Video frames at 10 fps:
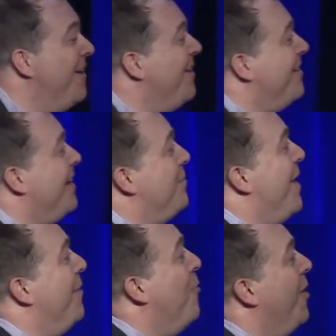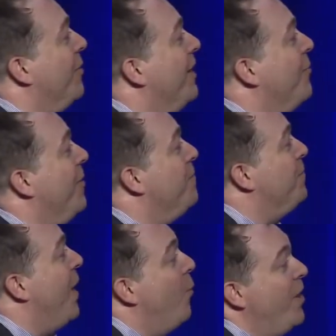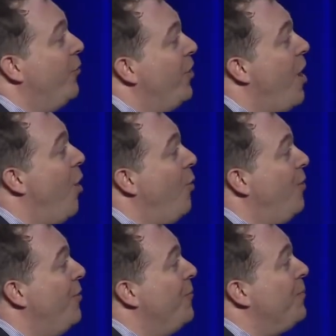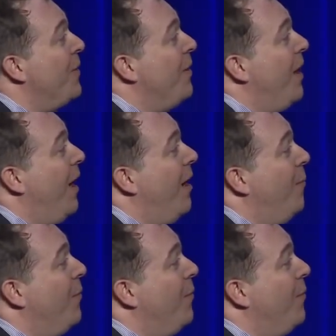to keep that water liquid. Now, we don't know. Um,